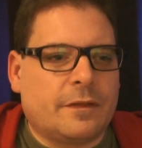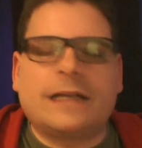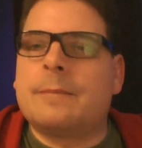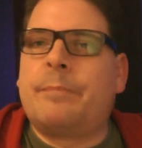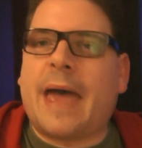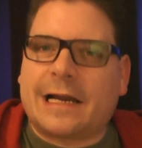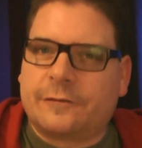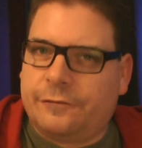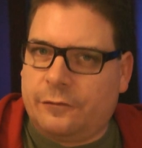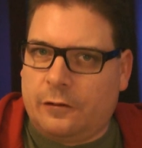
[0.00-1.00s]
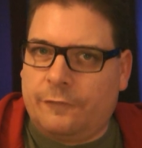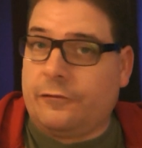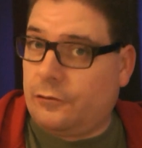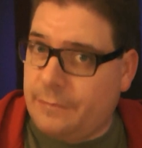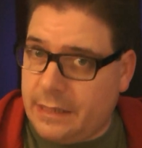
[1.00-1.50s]
that impactful
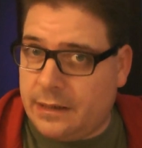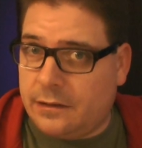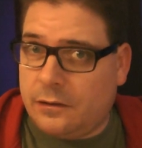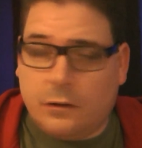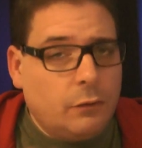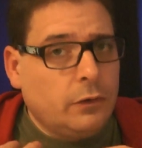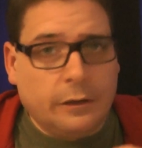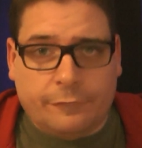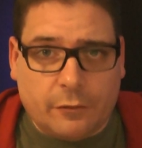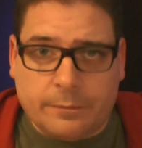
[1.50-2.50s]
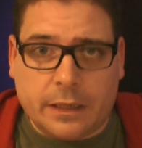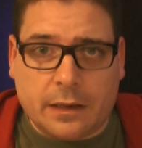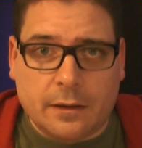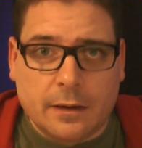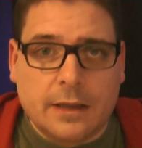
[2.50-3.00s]
for me, only for
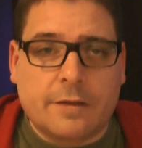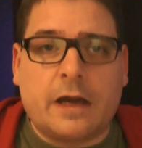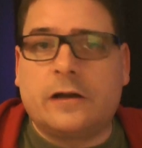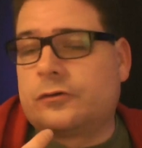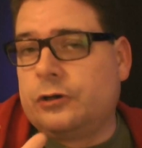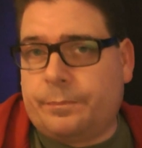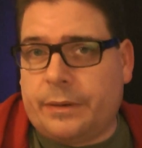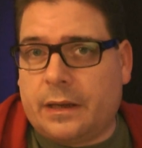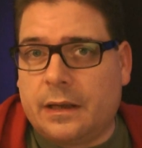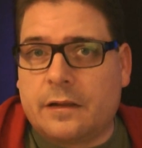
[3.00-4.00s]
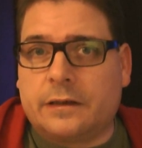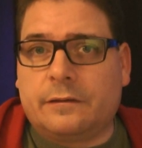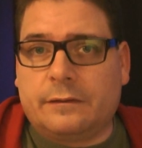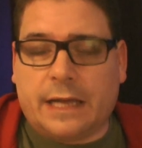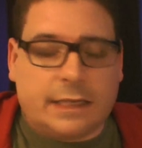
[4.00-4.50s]
me, that it could be.
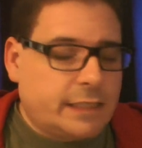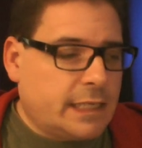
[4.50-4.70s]
I